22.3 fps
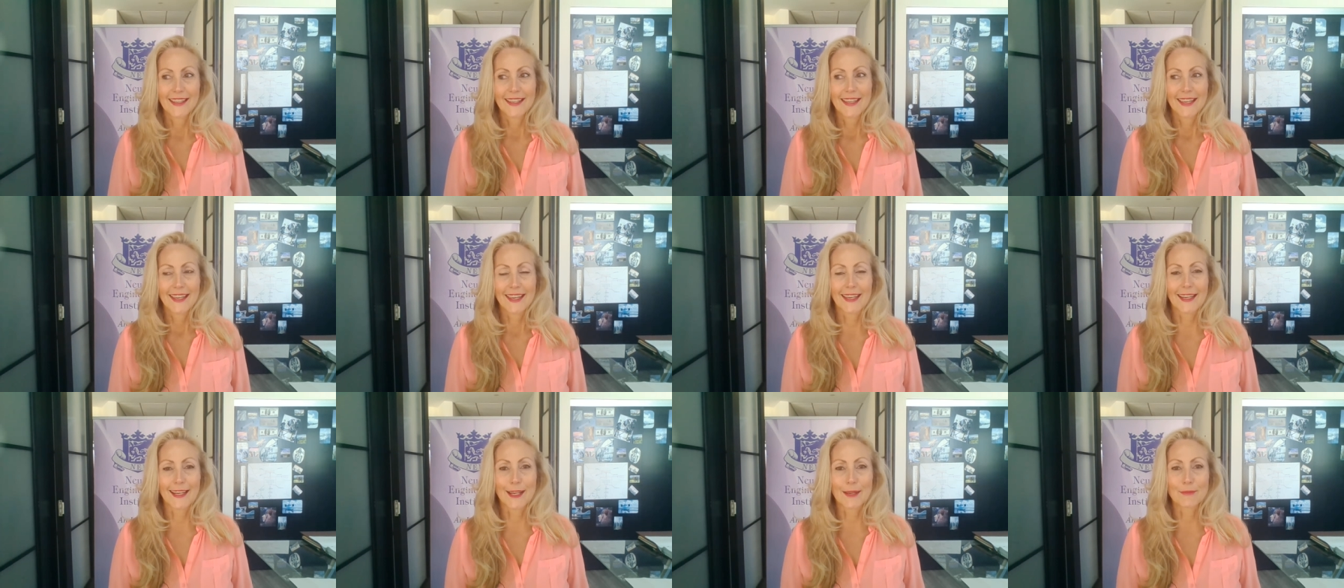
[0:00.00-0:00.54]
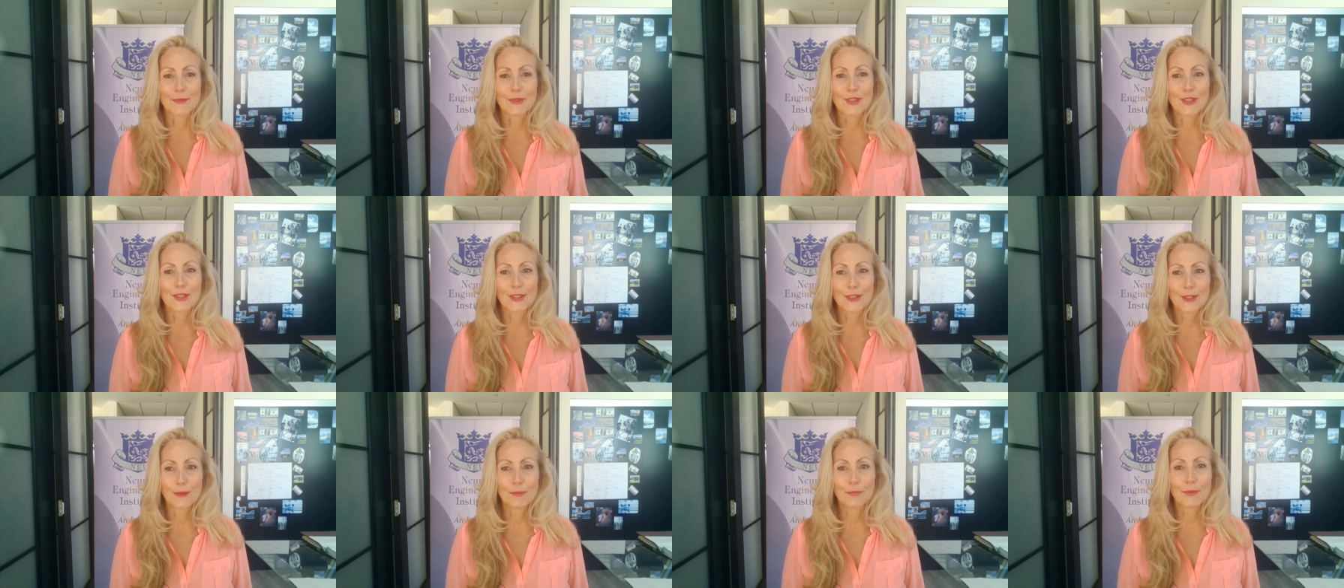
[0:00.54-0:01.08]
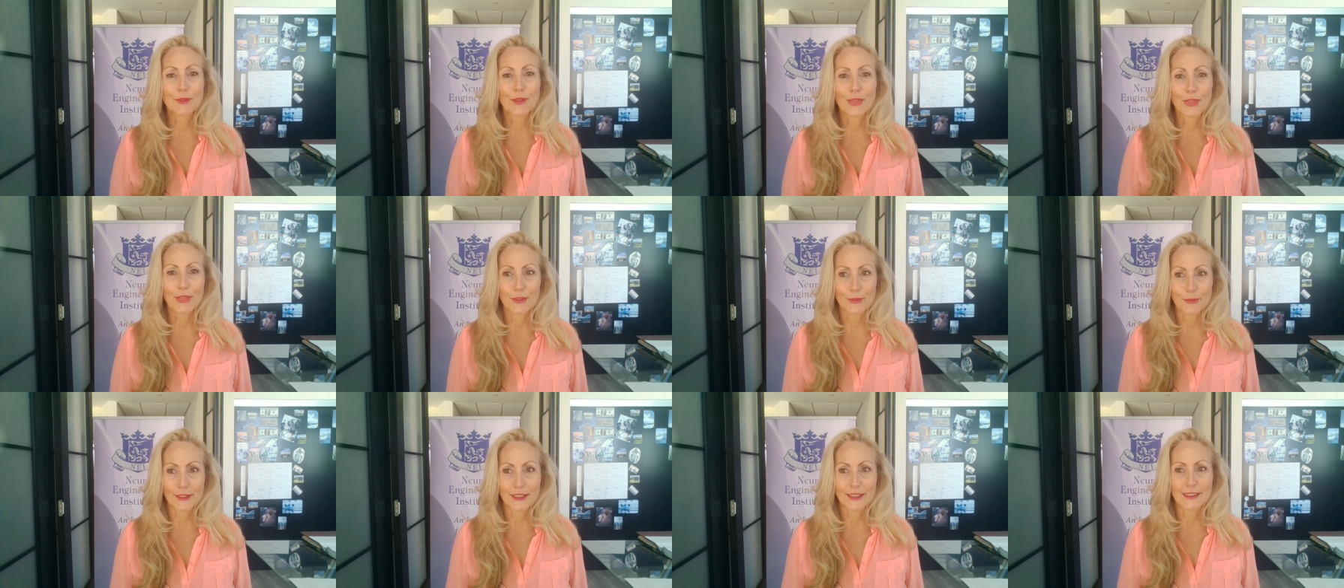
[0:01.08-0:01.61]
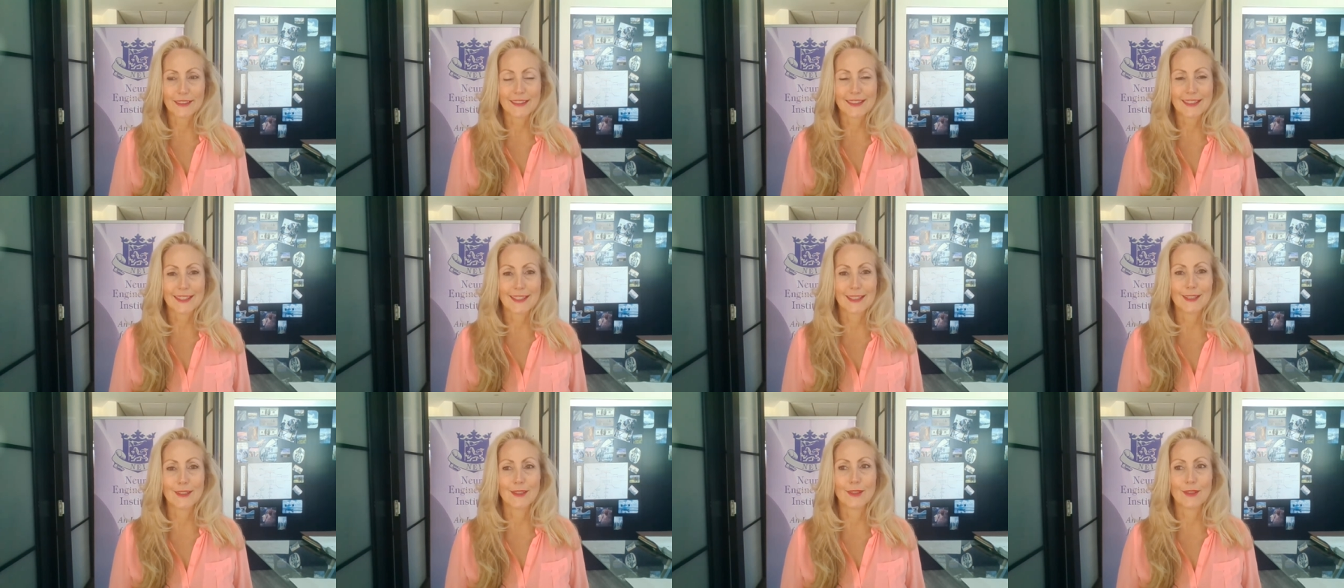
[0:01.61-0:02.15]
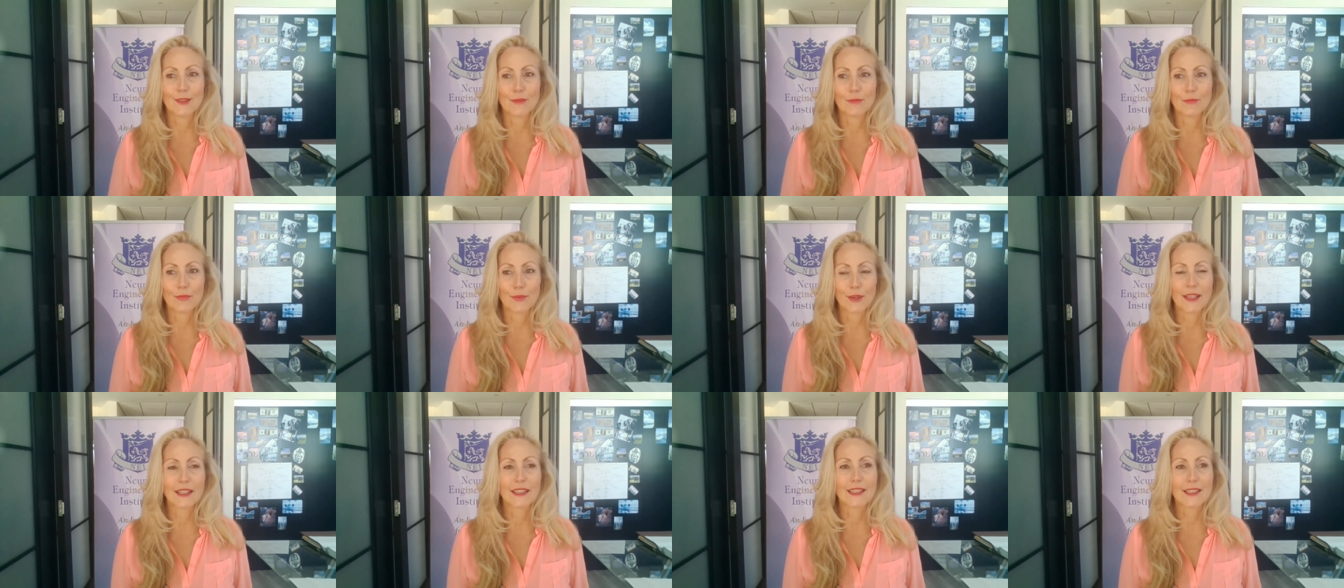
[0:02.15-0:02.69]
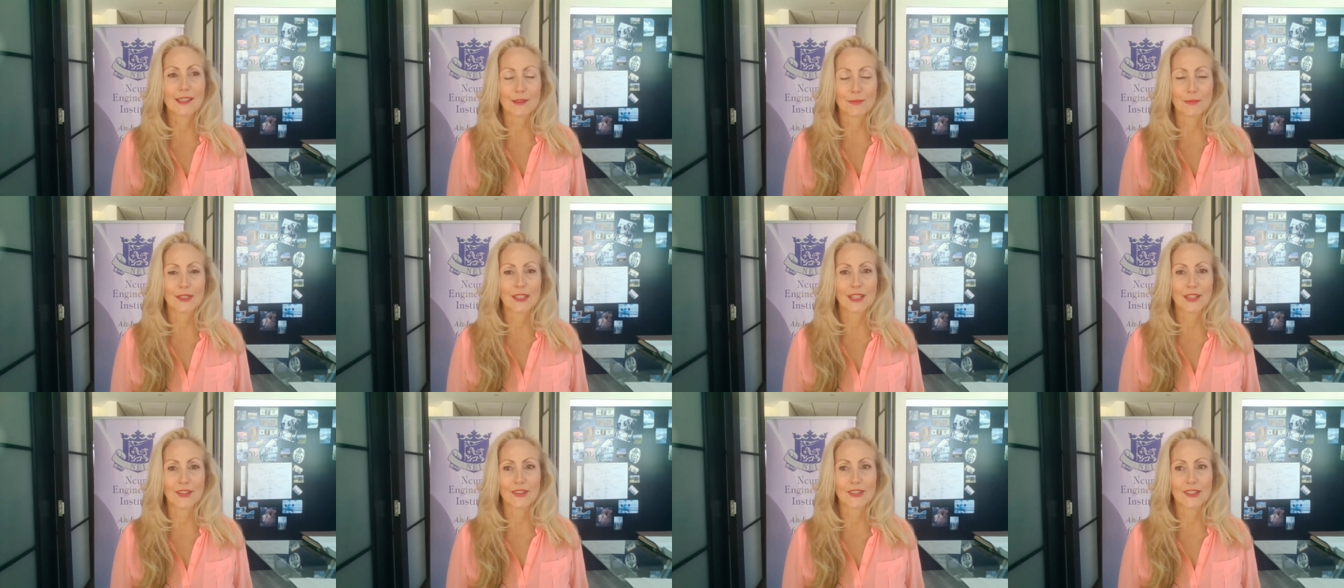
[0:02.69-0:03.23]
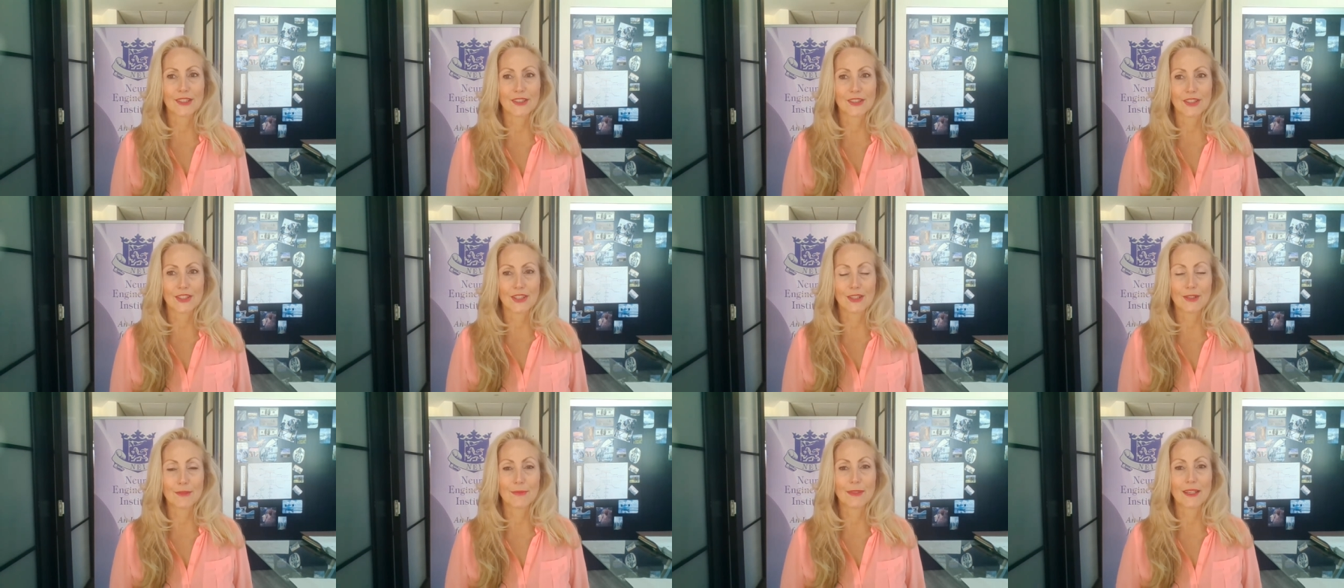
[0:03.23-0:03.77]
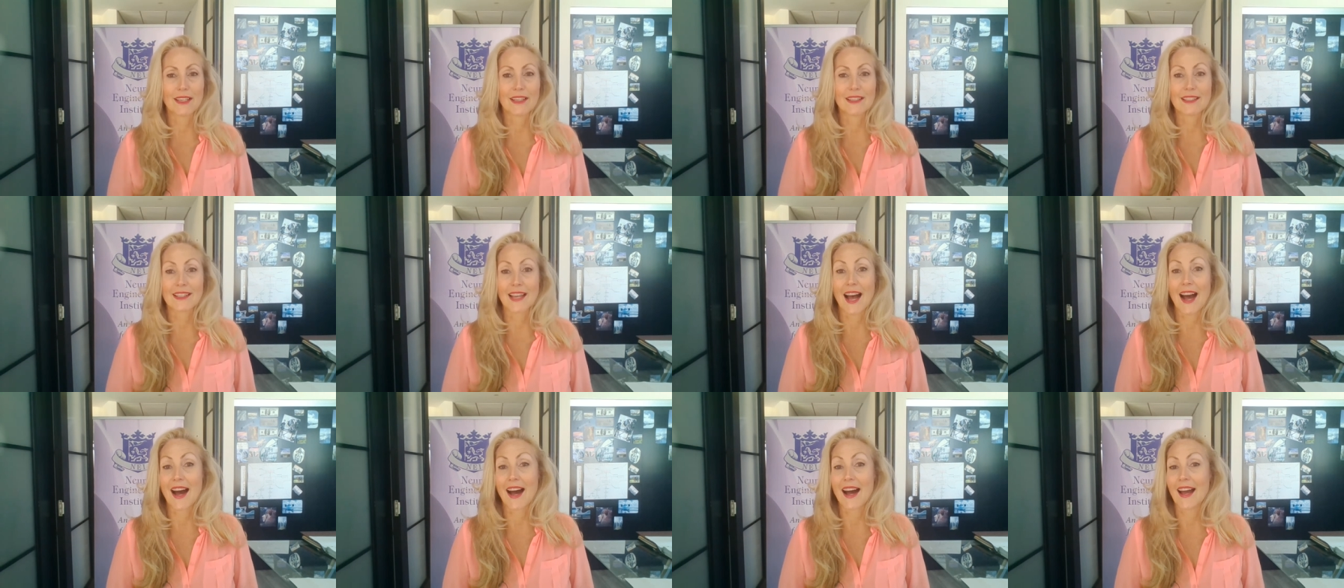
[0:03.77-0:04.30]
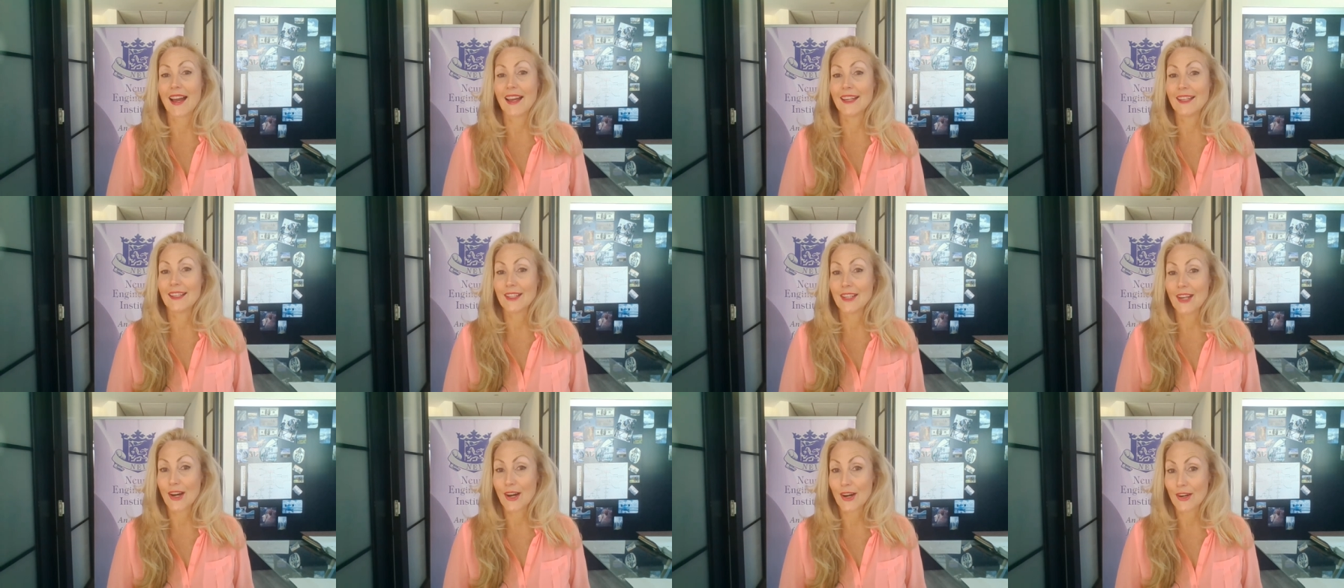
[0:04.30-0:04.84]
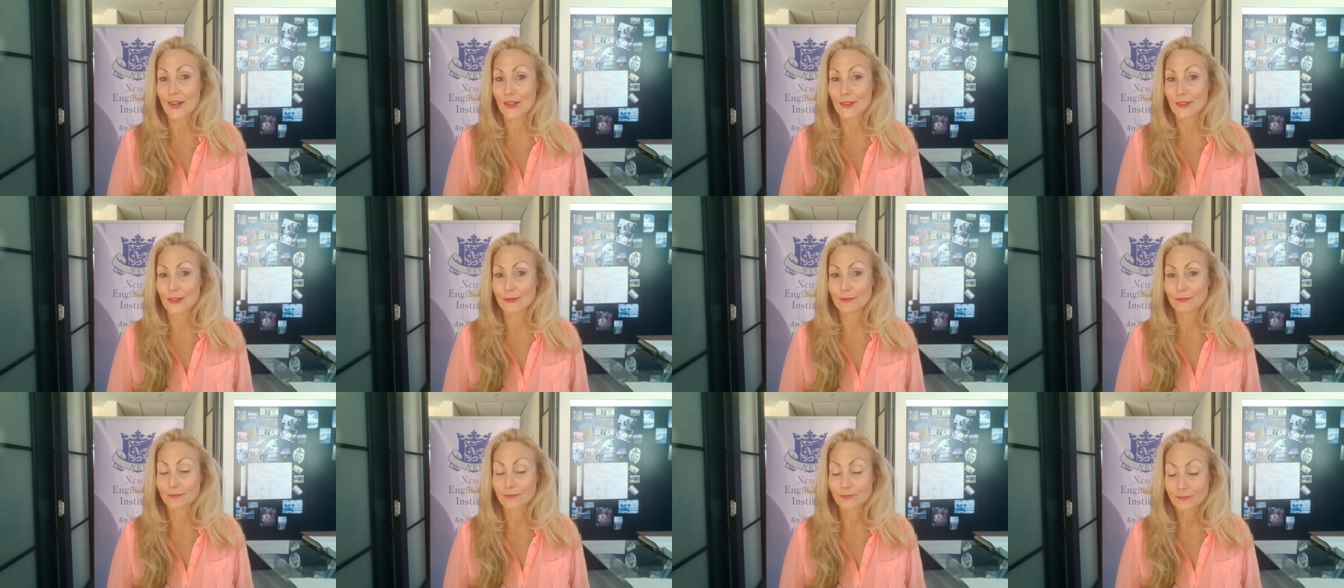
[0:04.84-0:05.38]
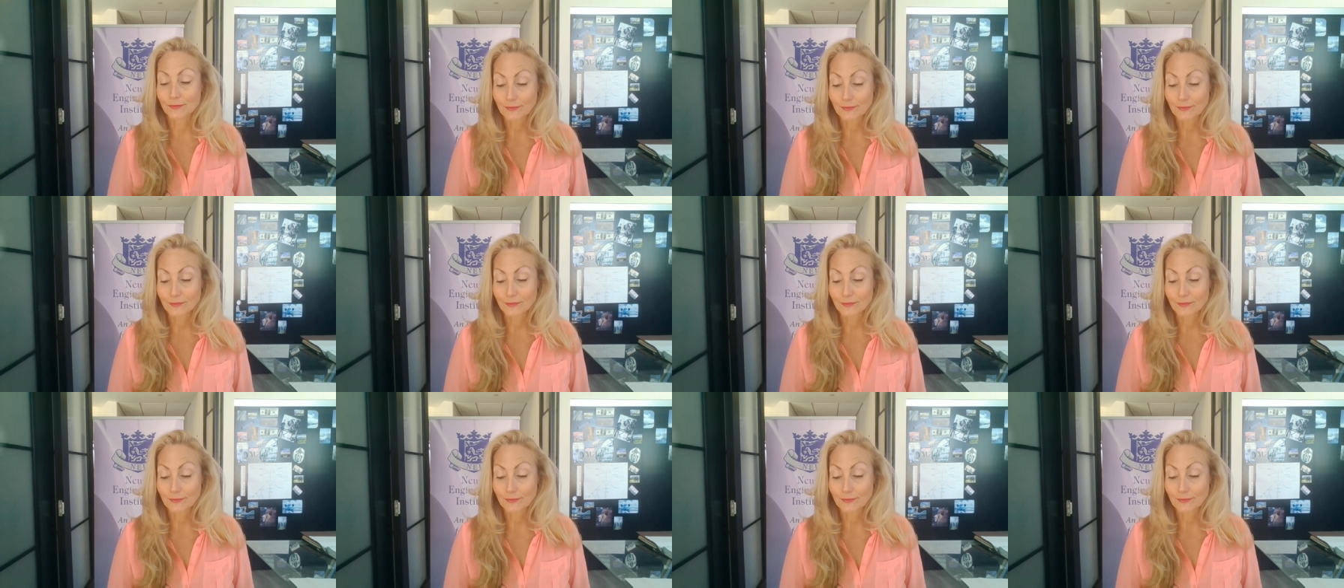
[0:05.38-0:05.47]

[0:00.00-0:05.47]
and I'm super thrilled to bring this material to you because I know